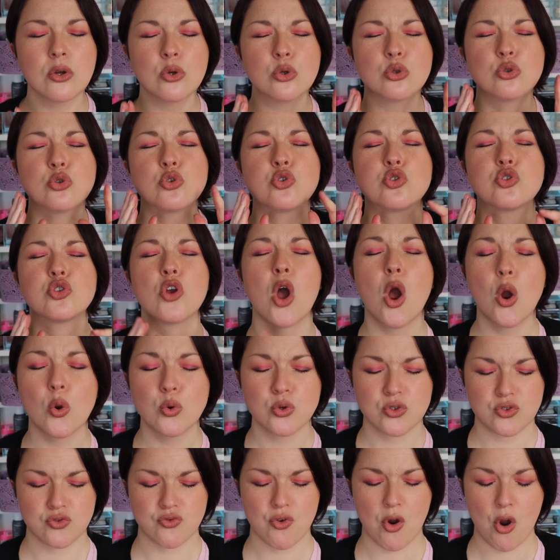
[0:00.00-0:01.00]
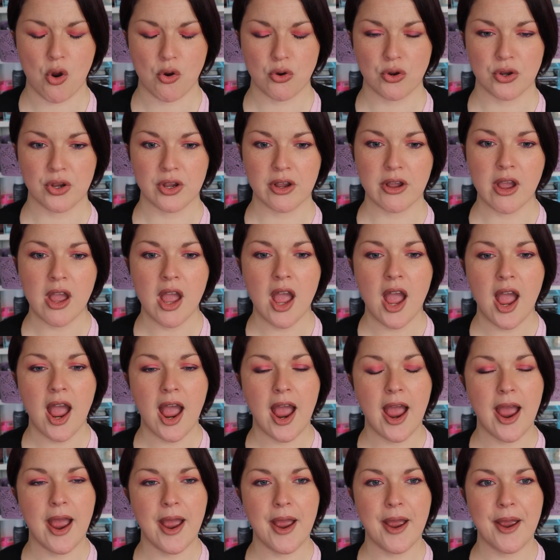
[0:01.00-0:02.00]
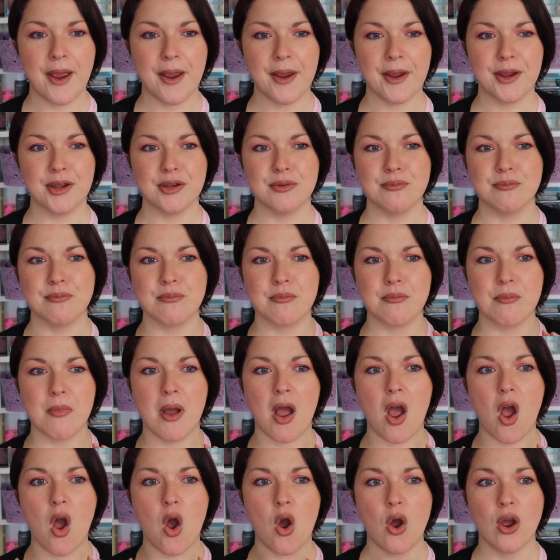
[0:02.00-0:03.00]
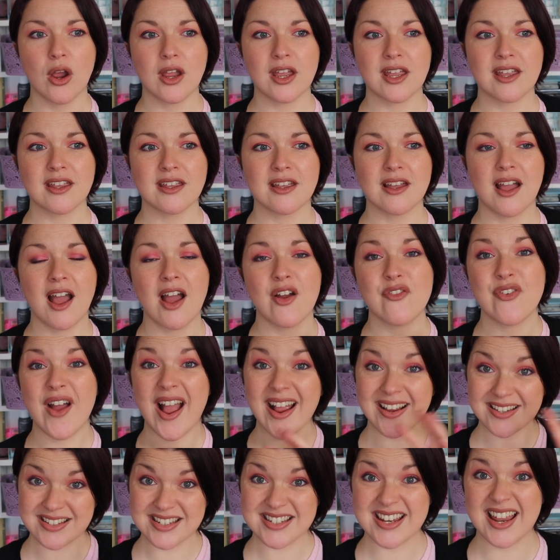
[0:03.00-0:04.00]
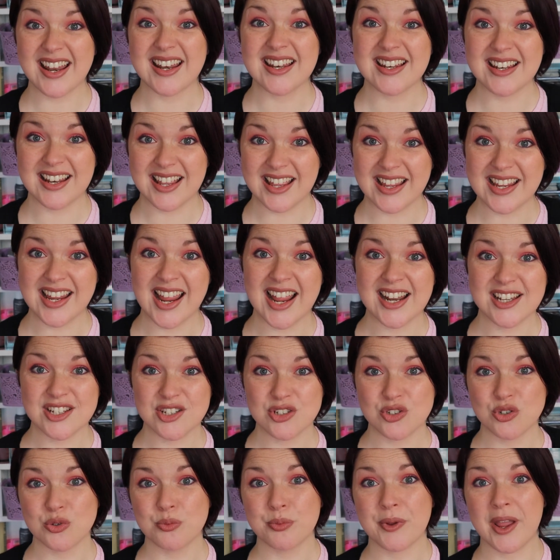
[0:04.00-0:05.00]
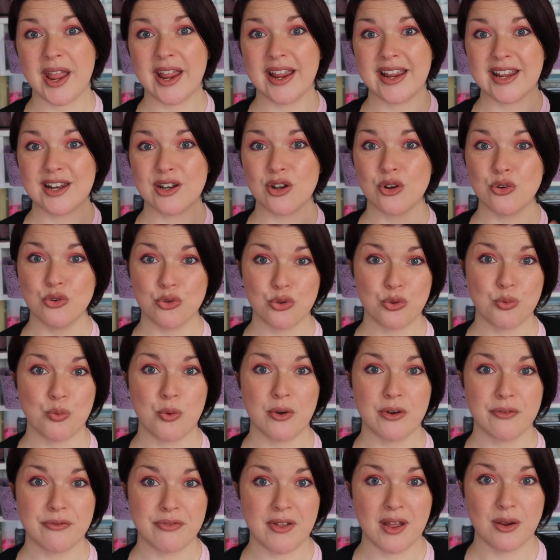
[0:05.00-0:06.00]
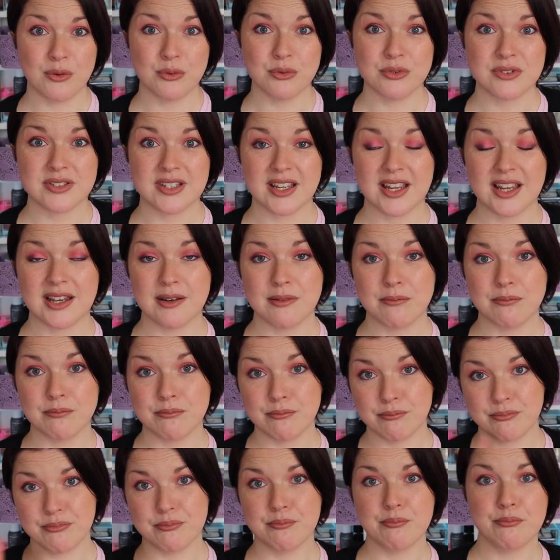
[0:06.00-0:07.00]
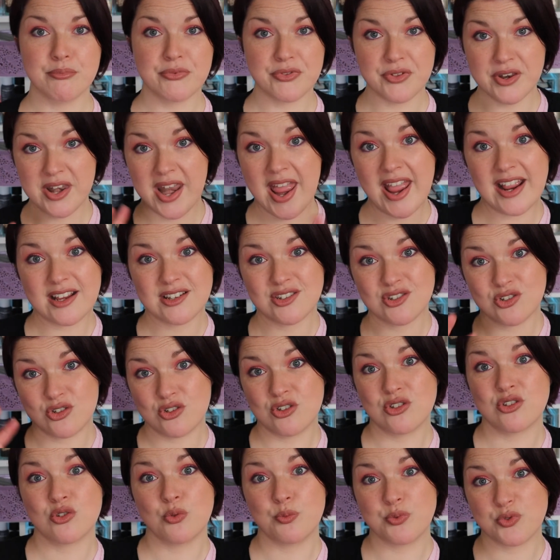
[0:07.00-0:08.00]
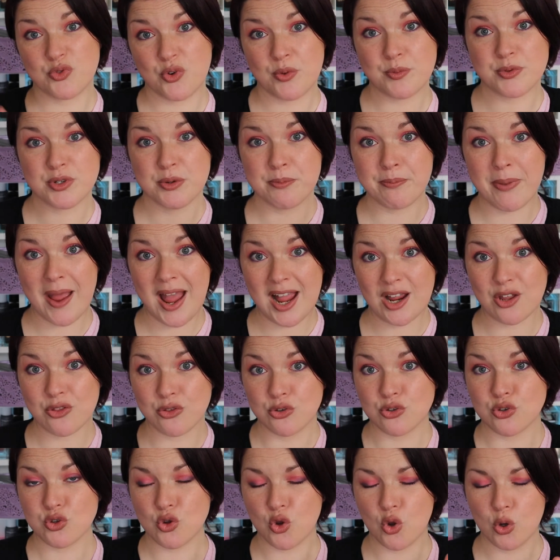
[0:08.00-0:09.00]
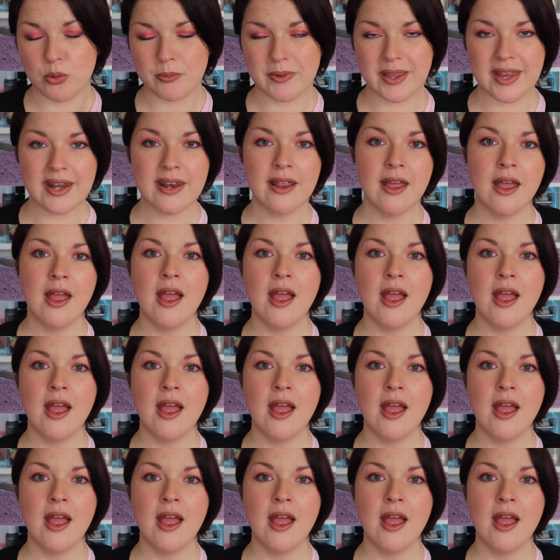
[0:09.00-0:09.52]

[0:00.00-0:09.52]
so strong. I have accidentally ended up getting another one of those in the next subscription pack that's coming,